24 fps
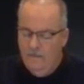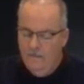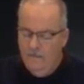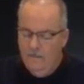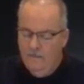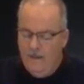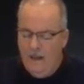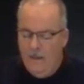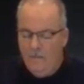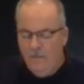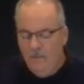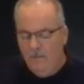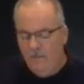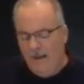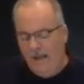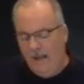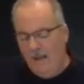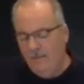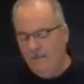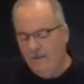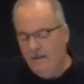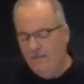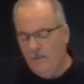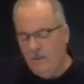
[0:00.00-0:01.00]
help the
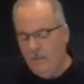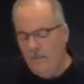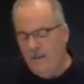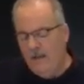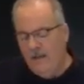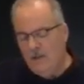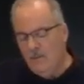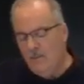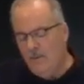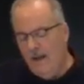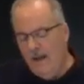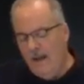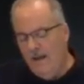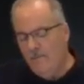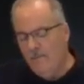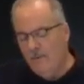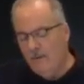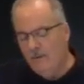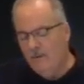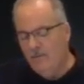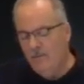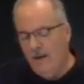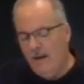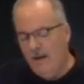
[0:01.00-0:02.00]
reality of the peace we have
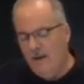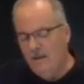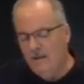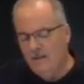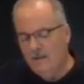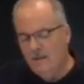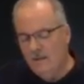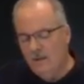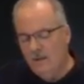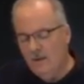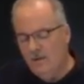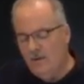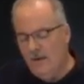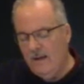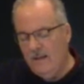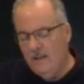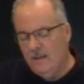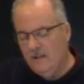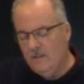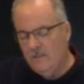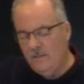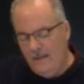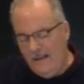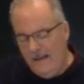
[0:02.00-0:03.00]
with Christ, the
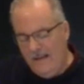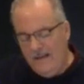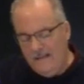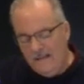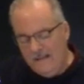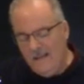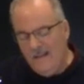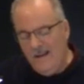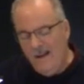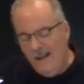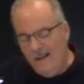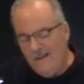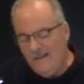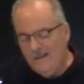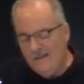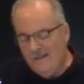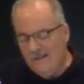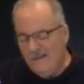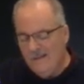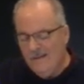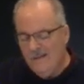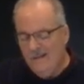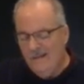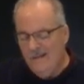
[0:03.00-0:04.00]
Christ's peace in us,
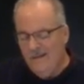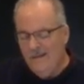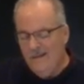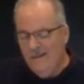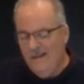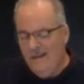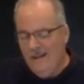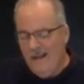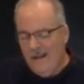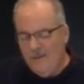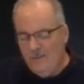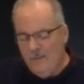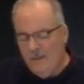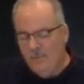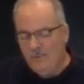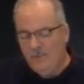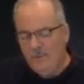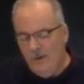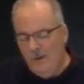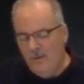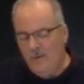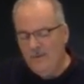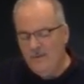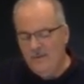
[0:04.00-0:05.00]
as we
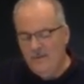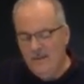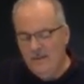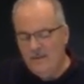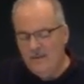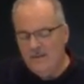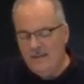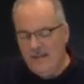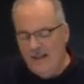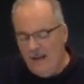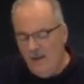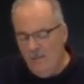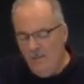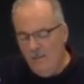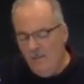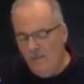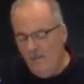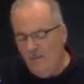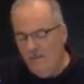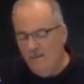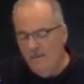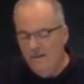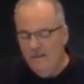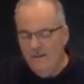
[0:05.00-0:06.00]
approach this
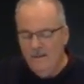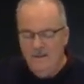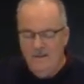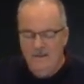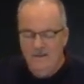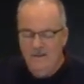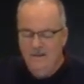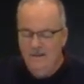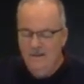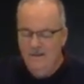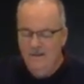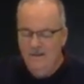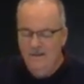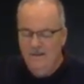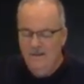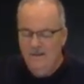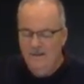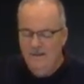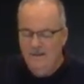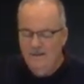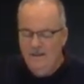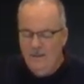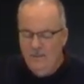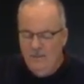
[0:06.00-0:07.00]
table,
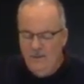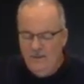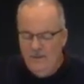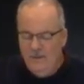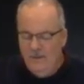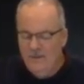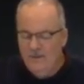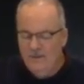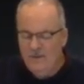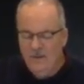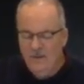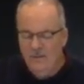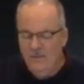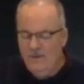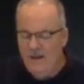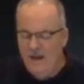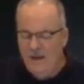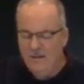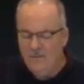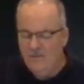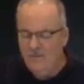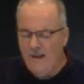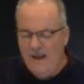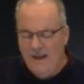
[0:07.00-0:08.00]
that we do so
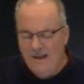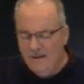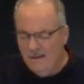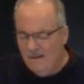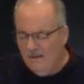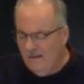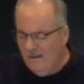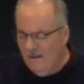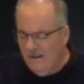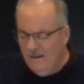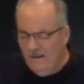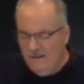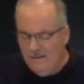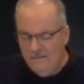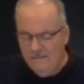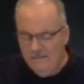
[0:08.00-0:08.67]
not radically,